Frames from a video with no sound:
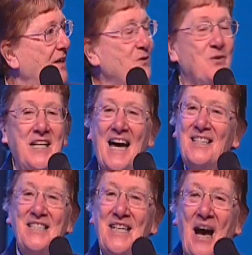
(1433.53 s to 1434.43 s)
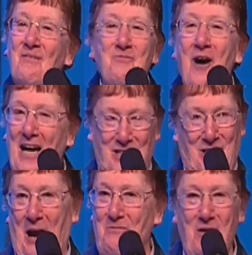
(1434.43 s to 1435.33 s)
And the reality I've
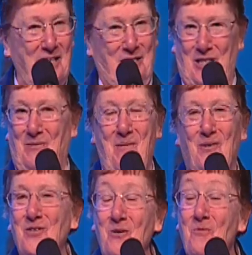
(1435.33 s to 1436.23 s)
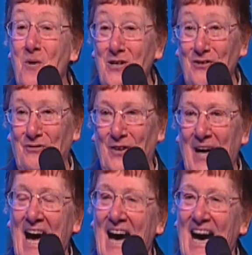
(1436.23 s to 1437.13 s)
watched, I've watched these people, they're wonderful.